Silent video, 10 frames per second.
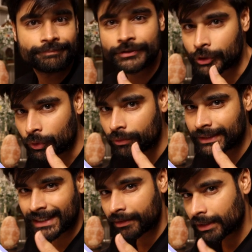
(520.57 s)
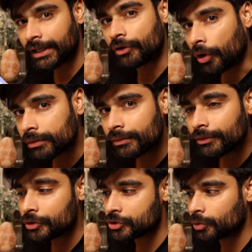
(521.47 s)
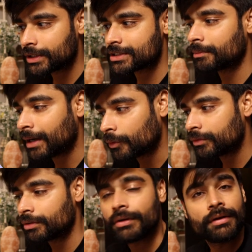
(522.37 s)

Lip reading: So is that really wrong to show this amount,